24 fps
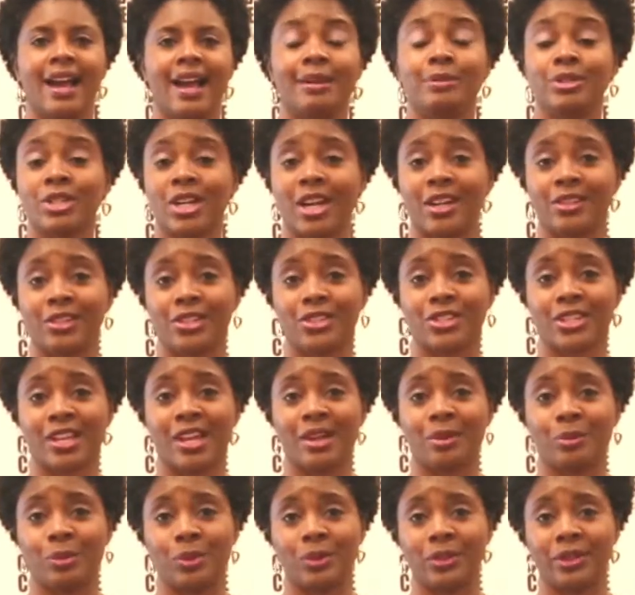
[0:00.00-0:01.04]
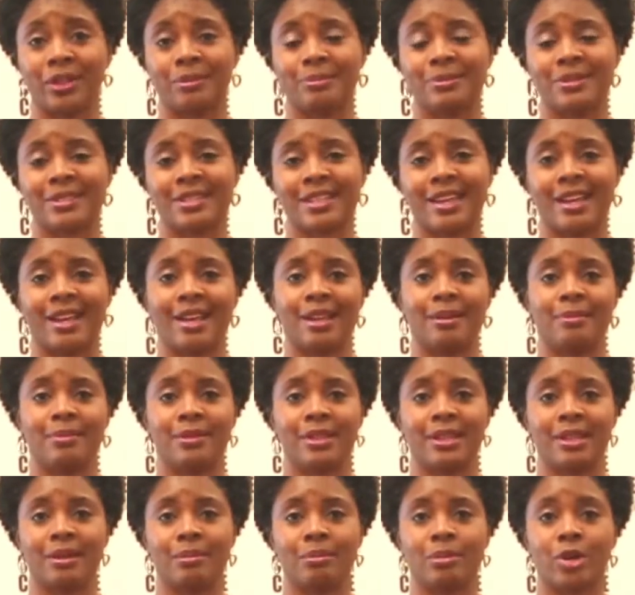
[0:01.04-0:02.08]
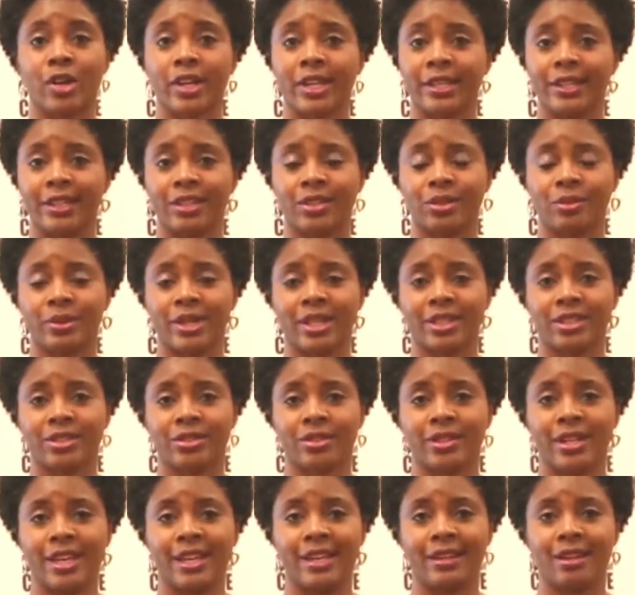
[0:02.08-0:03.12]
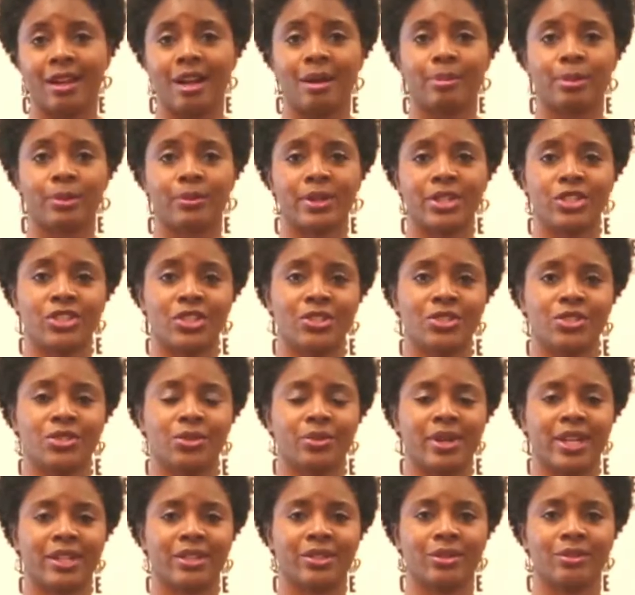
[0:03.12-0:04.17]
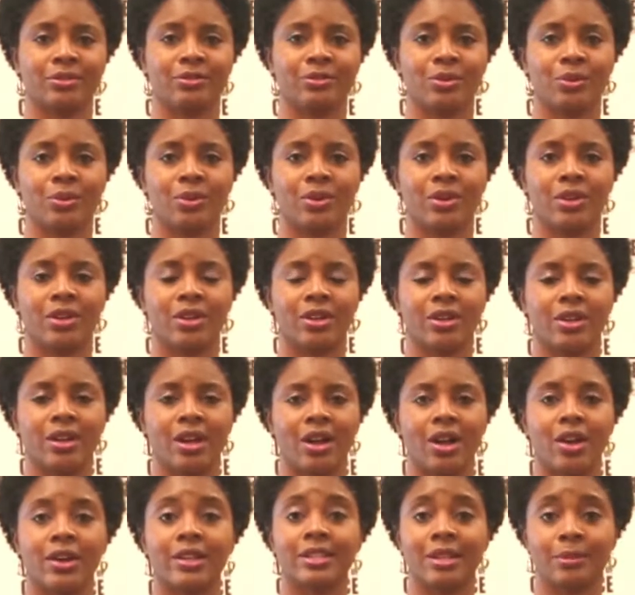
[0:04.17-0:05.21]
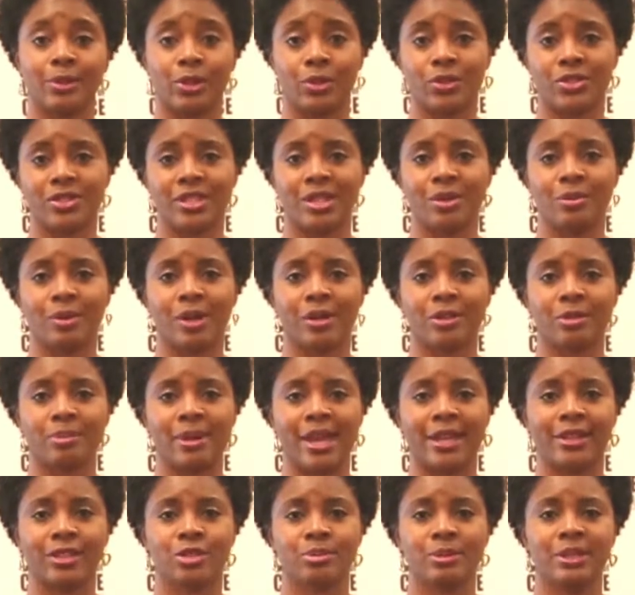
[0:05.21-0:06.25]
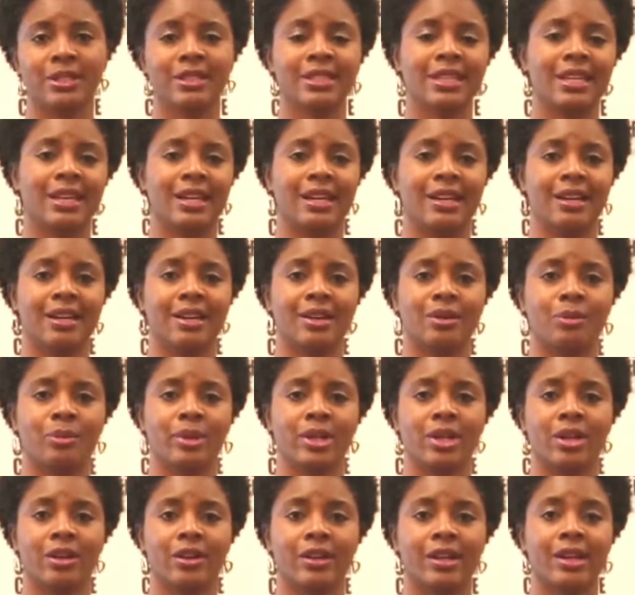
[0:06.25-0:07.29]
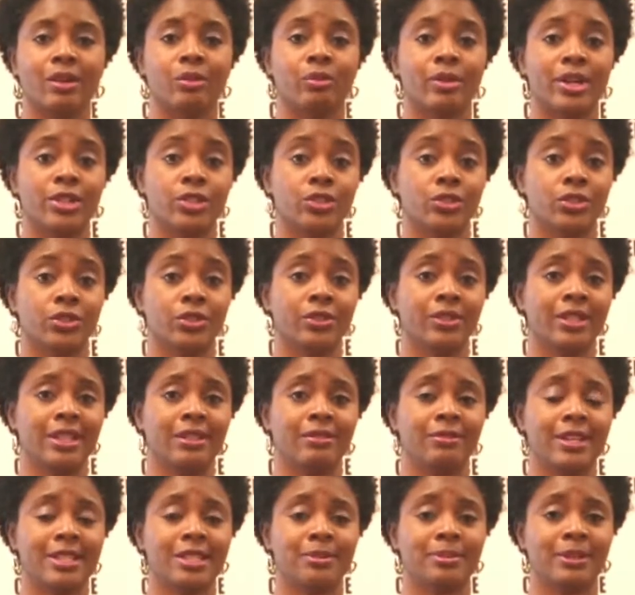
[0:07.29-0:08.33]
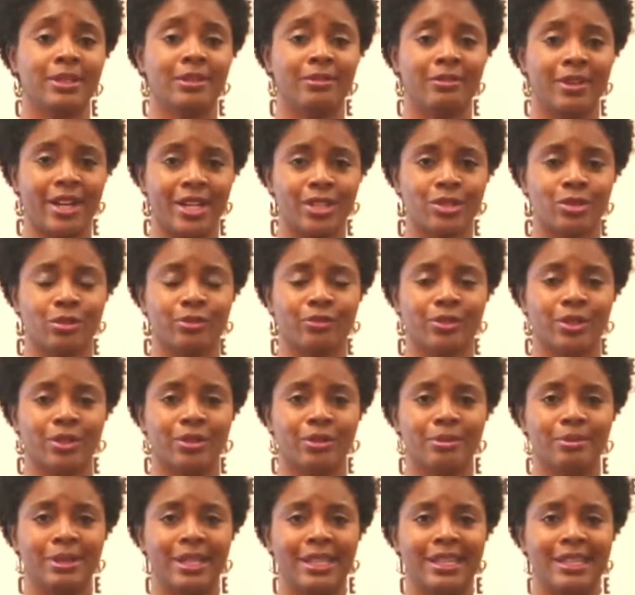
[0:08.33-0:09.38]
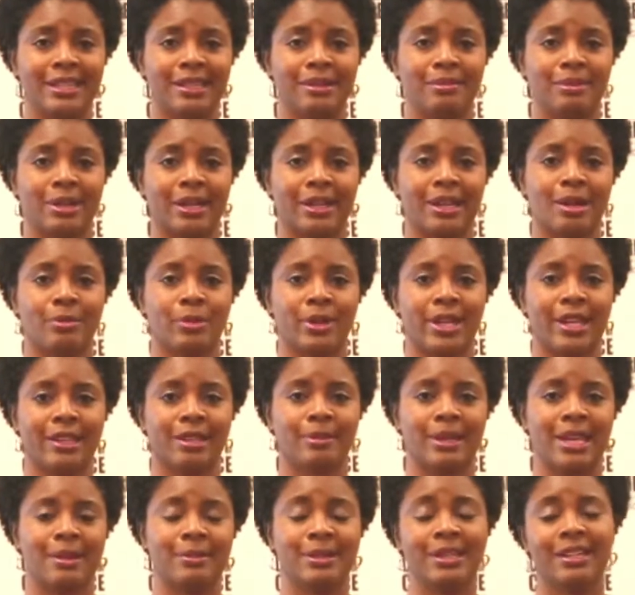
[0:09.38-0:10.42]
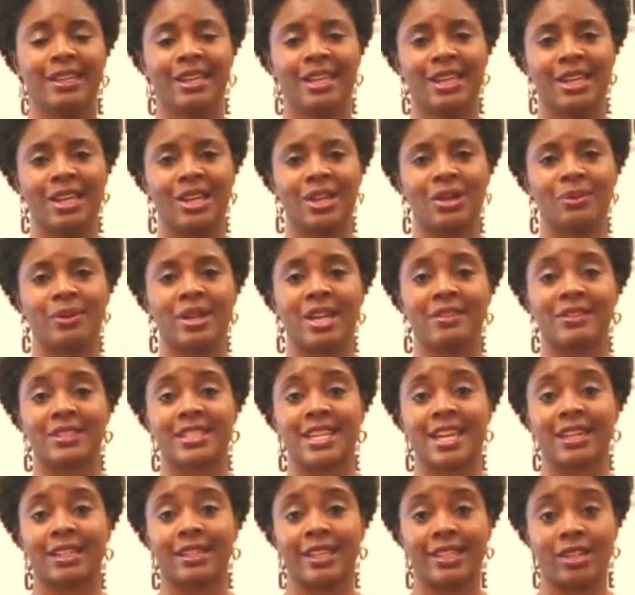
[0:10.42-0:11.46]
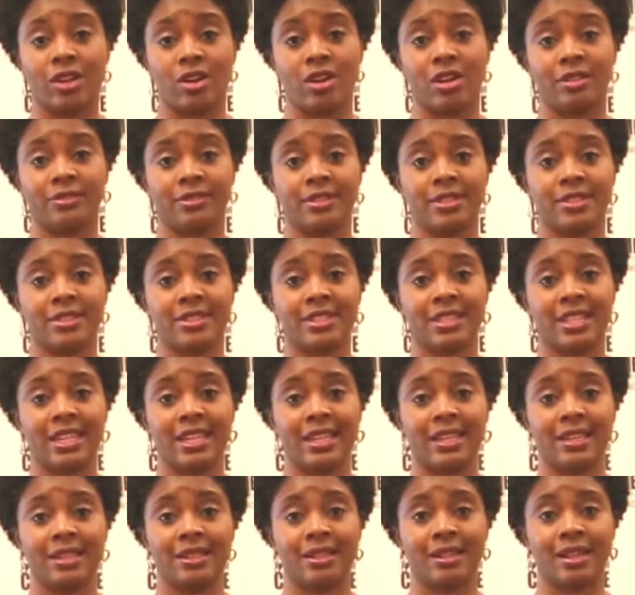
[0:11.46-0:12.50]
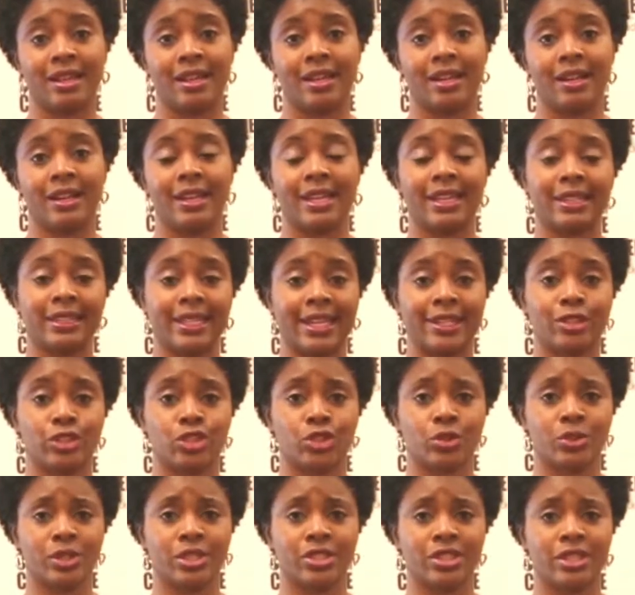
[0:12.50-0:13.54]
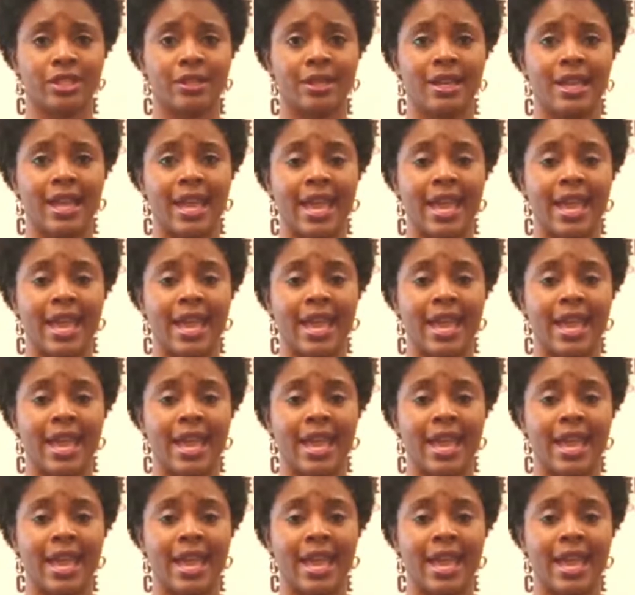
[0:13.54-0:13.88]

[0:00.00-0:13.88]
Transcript: I'm Tanya Scott Williams. I'm the Marketing Director and Operations Director for RWC Wealth Management. Uh, we are a registered investment advisor firm in Montgomery, Alabama. We have a satellite office in uh, Atlanta, Georgia.